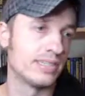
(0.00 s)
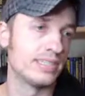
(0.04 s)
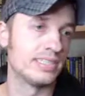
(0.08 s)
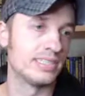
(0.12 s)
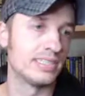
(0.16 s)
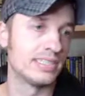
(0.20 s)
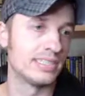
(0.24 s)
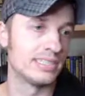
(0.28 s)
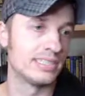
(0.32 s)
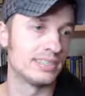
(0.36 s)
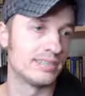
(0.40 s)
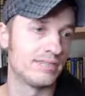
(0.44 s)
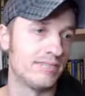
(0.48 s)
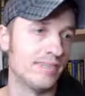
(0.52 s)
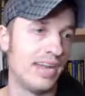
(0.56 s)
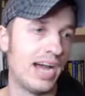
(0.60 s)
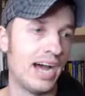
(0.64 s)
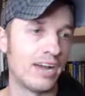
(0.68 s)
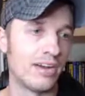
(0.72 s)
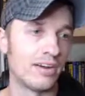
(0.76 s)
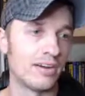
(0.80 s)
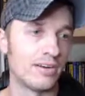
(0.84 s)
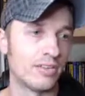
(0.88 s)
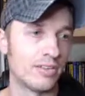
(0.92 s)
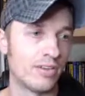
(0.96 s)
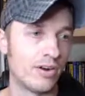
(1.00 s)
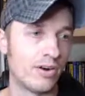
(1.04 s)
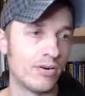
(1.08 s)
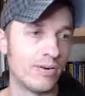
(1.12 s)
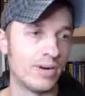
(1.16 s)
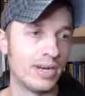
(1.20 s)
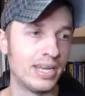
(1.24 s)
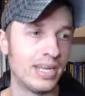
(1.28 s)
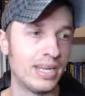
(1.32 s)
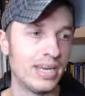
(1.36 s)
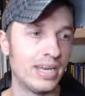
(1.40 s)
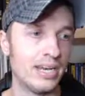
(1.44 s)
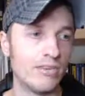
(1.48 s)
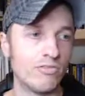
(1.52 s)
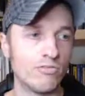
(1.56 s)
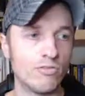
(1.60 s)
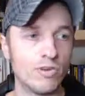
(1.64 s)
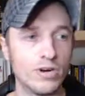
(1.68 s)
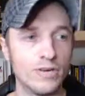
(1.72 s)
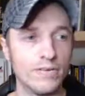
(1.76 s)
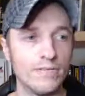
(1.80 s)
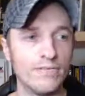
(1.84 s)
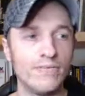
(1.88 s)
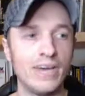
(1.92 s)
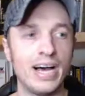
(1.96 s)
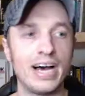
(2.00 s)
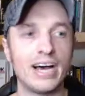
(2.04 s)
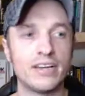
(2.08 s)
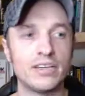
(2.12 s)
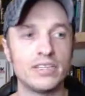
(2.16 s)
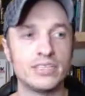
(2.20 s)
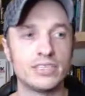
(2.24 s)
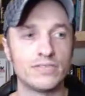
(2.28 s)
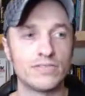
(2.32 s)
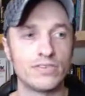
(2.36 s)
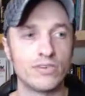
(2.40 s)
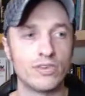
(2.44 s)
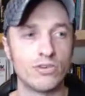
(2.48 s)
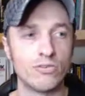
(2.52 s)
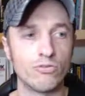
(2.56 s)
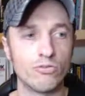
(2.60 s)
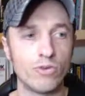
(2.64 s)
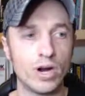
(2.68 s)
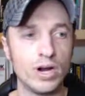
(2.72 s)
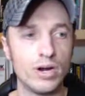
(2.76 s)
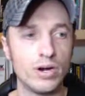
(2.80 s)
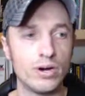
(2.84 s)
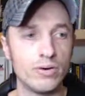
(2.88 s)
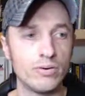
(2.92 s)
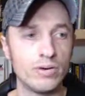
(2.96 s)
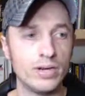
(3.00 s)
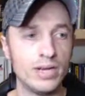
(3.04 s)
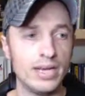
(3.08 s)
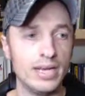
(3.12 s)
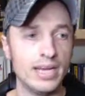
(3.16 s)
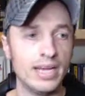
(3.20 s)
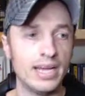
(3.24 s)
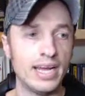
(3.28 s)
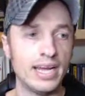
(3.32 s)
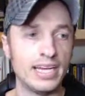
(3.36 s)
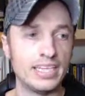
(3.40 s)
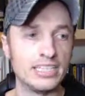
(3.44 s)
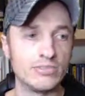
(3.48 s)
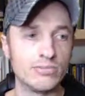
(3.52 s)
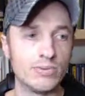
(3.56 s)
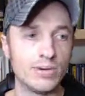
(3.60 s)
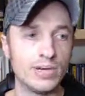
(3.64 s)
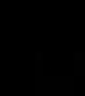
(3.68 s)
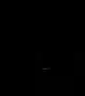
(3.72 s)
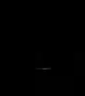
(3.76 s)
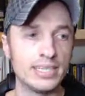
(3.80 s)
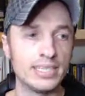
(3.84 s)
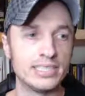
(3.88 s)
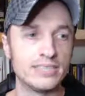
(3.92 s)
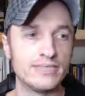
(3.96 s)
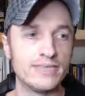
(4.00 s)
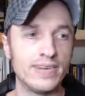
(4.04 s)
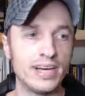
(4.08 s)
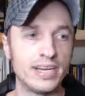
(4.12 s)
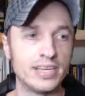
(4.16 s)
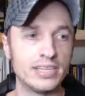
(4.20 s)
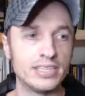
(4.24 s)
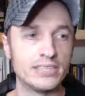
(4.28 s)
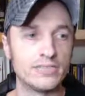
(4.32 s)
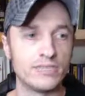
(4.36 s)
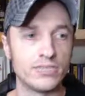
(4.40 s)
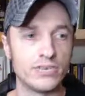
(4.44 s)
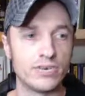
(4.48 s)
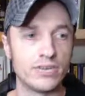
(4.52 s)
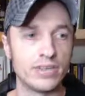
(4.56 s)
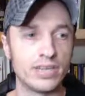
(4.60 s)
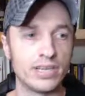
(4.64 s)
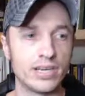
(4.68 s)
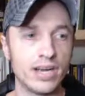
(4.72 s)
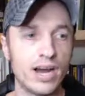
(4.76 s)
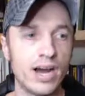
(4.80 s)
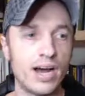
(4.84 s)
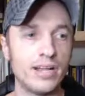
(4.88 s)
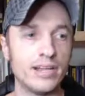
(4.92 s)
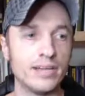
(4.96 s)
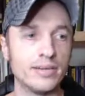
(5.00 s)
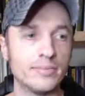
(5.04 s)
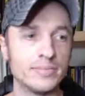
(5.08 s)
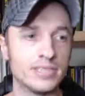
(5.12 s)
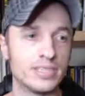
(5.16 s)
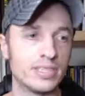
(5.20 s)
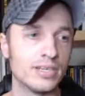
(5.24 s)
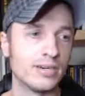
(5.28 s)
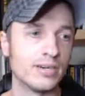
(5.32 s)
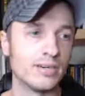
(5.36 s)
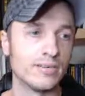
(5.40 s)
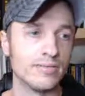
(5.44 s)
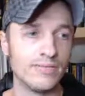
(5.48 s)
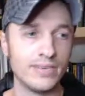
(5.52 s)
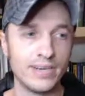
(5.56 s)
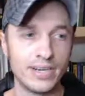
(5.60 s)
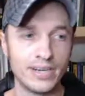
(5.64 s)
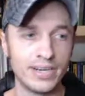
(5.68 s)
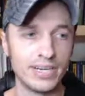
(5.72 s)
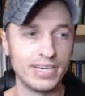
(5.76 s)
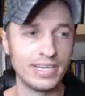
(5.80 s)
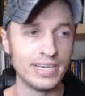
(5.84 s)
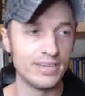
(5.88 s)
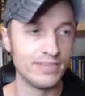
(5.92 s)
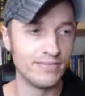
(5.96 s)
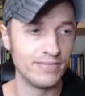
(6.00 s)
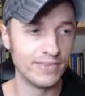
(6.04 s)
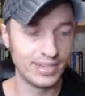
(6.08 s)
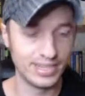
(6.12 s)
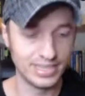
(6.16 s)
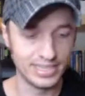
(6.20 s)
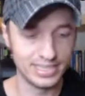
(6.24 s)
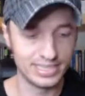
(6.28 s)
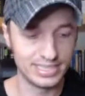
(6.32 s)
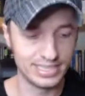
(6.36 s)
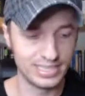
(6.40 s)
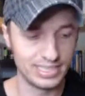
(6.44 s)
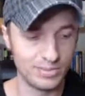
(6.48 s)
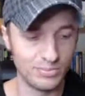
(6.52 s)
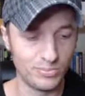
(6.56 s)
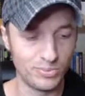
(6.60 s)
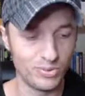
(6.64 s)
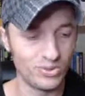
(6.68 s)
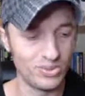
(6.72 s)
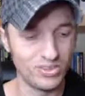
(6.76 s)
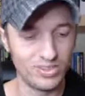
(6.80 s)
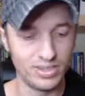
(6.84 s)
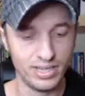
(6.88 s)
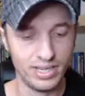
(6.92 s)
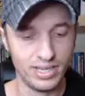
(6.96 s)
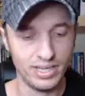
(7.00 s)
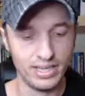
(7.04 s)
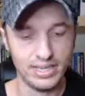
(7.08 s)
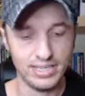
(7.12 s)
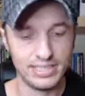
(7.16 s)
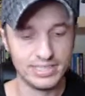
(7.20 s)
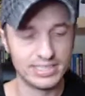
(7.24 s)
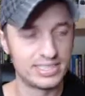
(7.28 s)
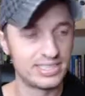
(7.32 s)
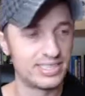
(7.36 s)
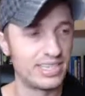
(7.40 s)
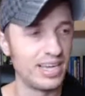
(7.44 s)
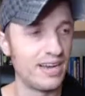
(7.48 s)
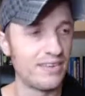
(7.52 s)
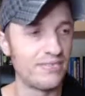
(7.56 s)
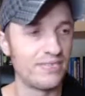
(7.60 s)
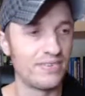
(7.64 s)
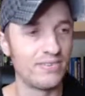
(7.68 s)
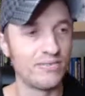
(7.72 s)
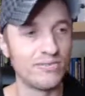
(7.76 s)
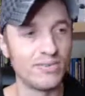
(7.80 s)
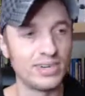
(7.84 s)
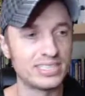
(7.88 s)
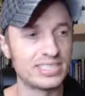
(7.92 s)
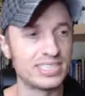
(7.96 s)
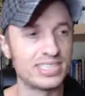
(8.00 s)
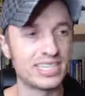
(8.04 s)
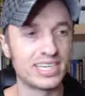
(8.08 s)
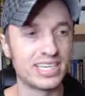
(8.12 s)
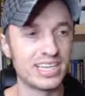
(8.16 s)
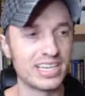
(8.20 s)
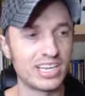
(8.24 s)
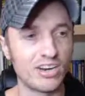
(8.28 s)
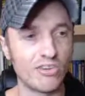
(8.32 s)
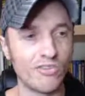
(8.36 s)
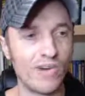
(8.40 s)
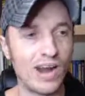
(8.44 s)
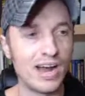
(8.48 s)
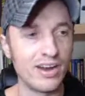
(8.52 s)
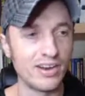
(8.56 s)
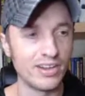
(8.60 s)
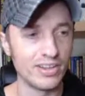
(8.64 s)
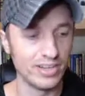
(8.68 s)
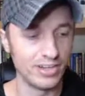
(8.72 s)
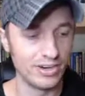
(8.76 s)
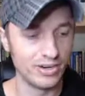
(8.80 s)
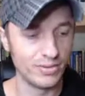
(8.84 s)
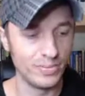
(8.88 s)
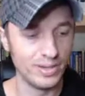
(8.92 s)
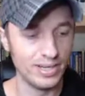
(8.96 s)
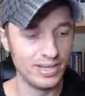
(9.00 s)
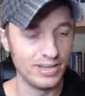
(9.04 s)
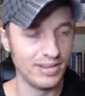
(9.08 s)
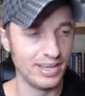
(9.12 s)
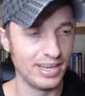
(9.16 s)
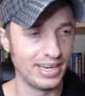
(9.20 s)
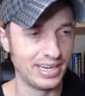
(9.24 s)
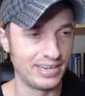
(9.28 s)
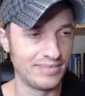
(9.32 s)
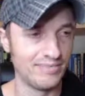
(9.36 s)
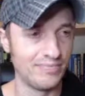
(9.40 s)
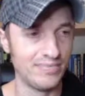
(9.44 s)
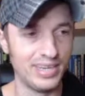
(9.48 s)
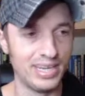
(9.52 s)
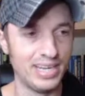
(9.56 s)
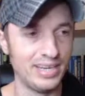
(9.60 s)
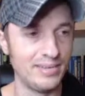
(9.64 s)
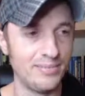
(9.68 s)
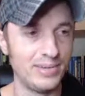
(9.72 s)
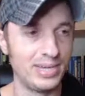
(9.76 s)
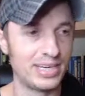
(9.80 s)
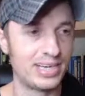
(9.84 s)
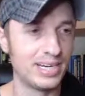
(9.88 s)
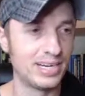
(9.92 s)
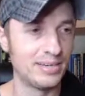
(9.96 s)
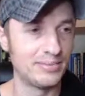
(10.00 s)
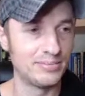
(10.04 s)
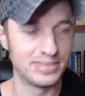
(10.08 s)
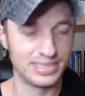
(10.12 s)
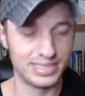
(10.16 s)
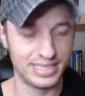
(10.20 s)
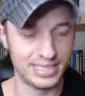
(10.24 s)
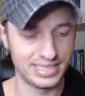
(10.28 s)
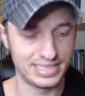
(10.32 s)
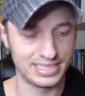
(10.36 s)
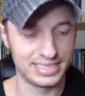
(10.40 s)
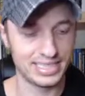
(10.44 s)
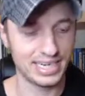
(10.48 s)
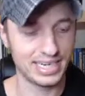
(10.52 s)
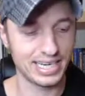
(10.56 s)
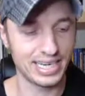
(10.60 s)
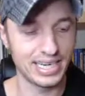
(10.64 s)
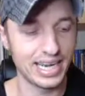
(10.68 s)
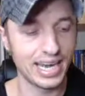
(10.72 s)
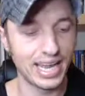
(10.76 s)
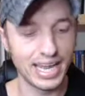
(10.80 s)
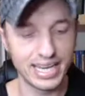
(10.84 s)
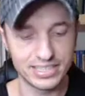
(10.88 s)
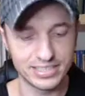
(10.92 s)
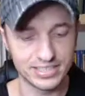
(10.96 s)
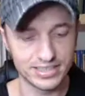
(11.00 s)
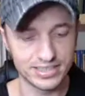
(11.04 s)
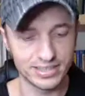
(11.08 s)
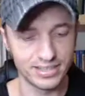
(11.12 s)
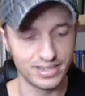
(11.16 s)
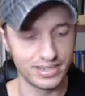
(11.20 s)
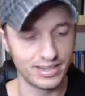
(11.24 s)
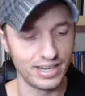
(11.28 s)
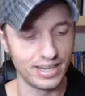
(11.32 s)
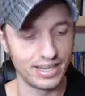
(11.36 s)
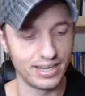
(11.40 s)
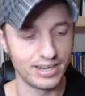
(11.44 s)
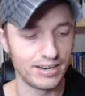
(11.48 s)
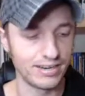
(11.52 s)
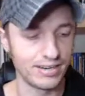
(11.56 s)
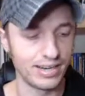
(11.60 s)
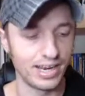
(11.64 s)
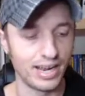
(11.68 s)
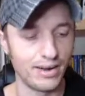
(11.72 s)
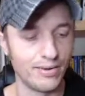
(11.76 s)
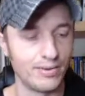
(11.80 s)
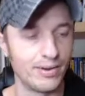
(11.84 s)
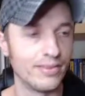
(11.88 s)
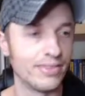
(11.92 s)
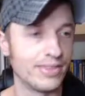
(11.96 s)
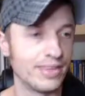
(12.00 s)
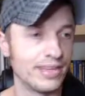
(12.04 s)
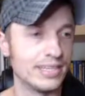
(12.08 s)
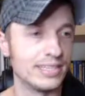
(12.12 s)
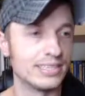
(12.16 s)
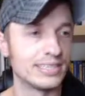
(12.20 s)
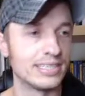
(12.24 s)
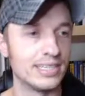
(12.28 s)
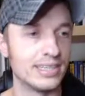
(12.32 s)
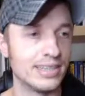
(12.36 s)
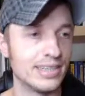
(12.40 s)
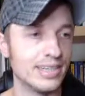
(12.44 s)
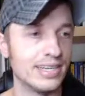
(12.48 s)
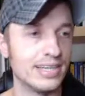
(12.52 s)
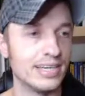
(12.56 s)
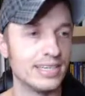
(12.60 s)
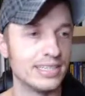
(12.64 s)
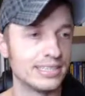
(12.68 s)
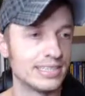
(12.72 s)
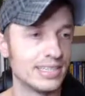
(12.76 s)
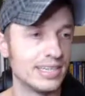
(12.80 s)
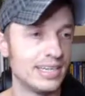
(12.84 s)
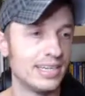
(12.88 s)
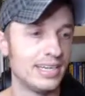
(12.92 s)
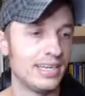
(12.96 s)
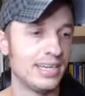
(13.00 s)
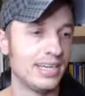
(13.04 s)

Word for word: It's just now you're throwing in values for the row as well as values for the column. So very, very simple stuff. And once you click around a little bit, like it becomes like second nature. You're like, okay, I want this and this.